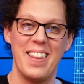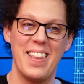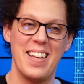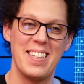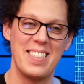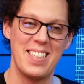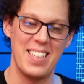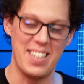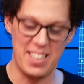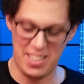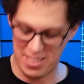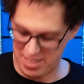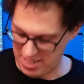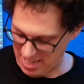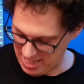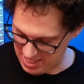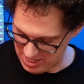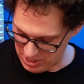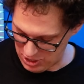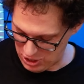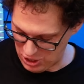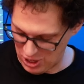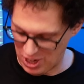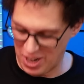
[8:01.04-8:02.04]
There's
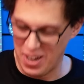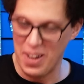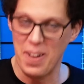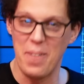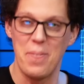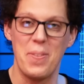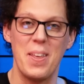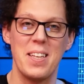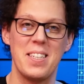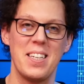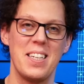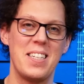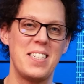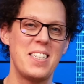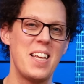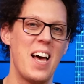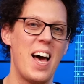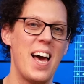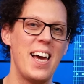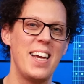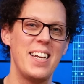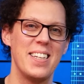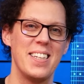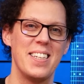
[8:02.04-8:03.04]
a
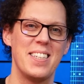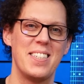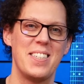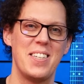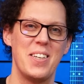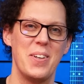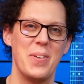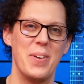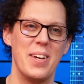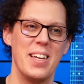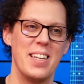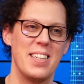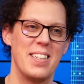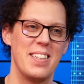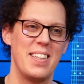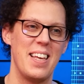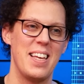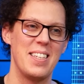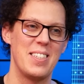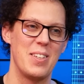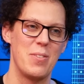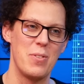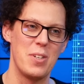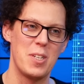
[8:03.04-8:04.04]
tightness to it.
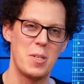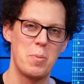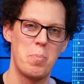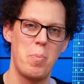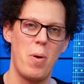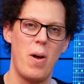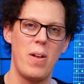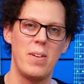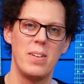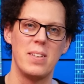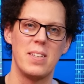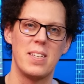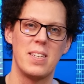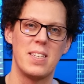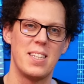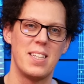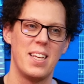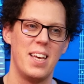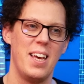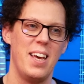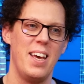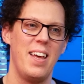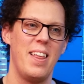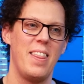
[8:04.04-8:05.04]
There's a response
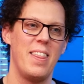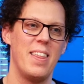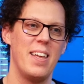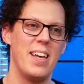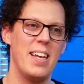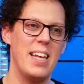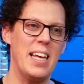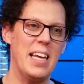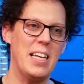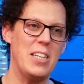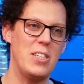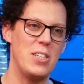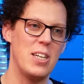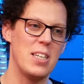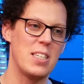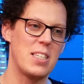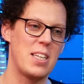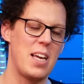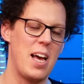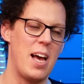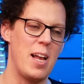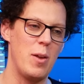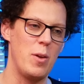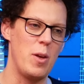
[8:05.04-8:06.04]
that it just
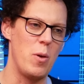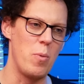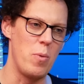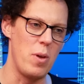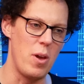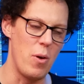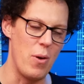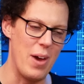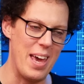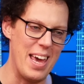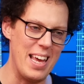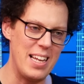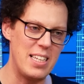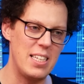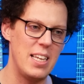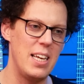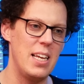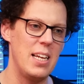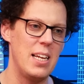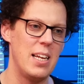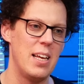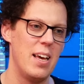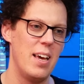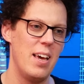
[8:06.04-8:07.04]
kind of, you hit
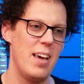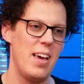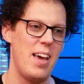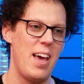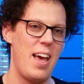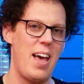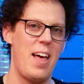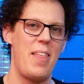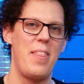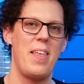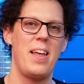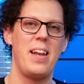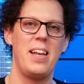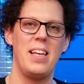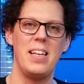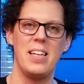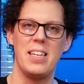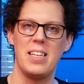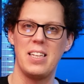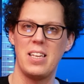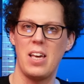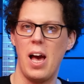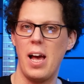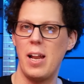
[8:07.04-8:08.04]
it and then
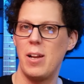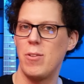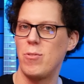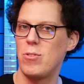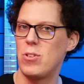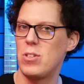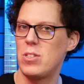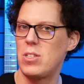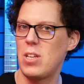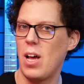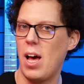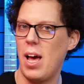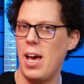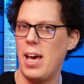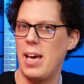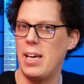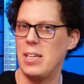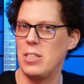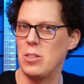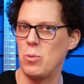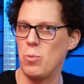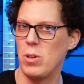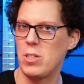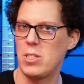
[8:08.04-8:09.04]
it kind of
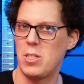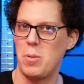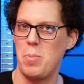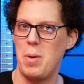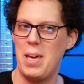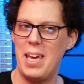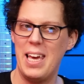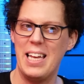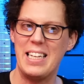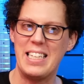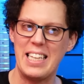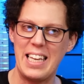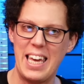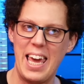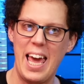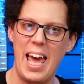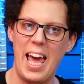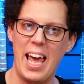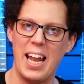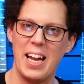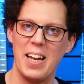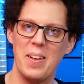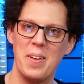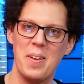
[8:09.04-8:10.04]
dies and wants to be hit
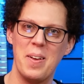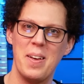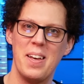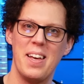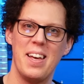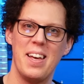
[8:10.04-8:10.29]
again.